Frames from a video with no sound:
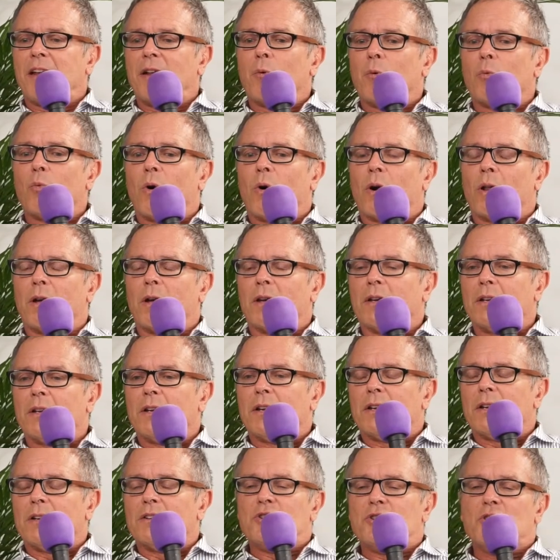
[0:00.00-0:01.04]
they don't want to
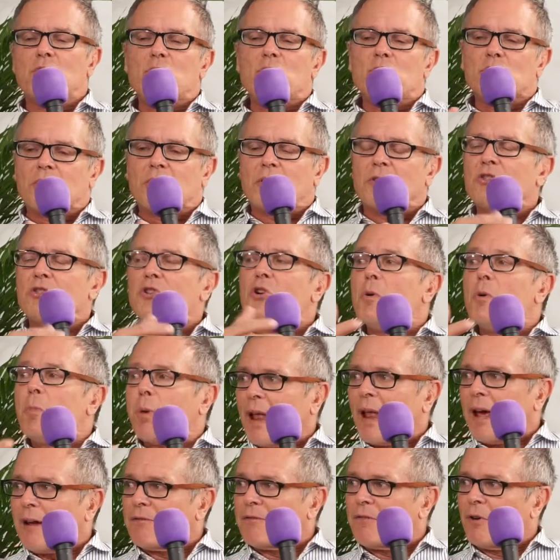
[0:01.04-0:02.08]
use a new
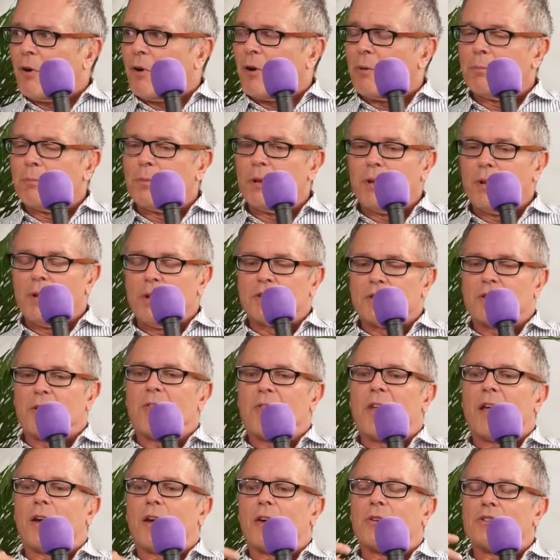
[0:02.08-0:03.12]
platform,
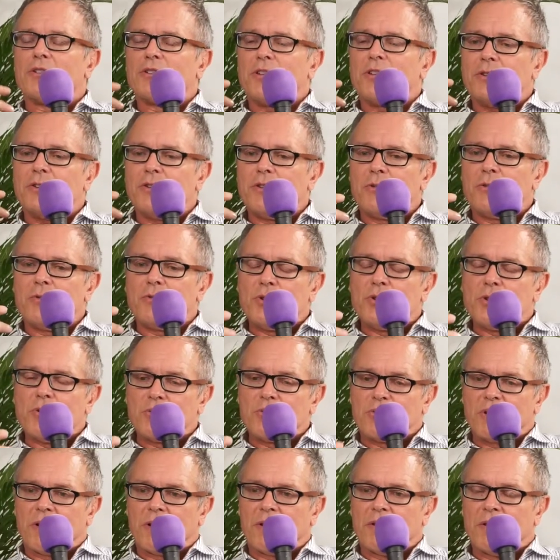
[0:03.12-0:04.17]
so they continue
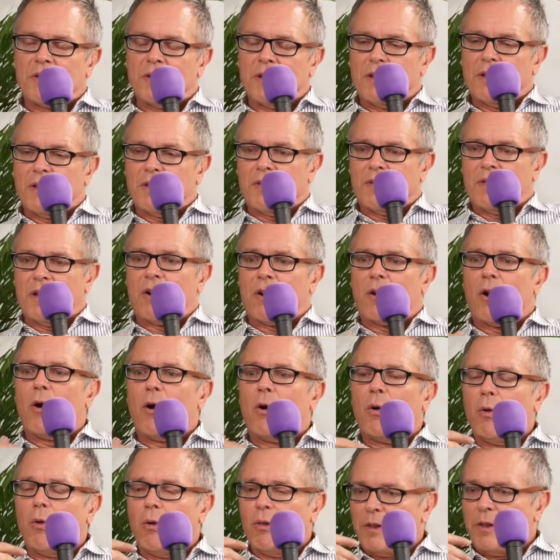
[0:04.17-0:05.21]
using their
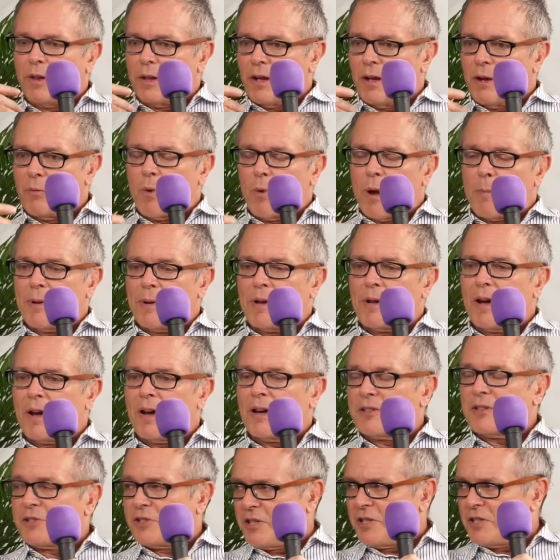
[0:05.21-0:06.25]
old uh,
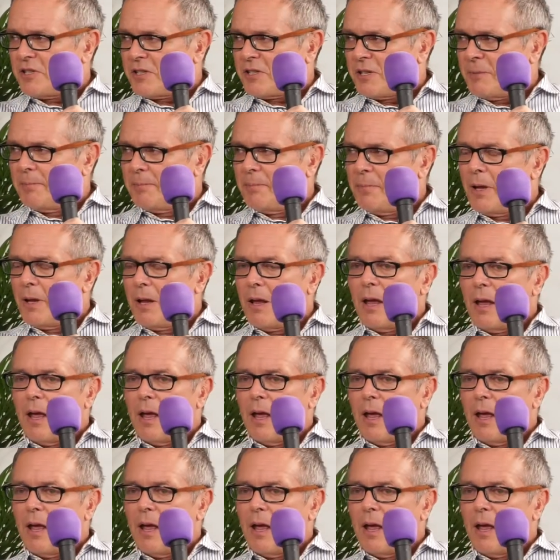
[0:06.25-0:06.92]
webinar system,